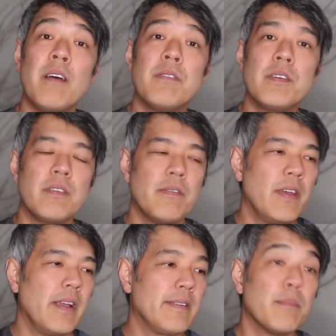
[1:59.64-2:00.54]
adverse
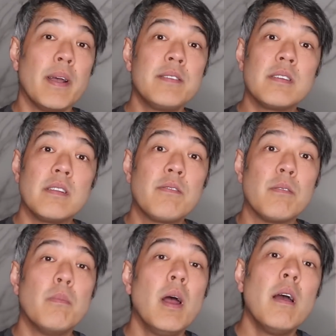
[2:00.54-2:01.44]
effects are basically
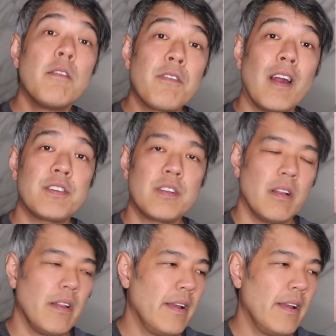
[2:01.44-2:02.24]
from fractional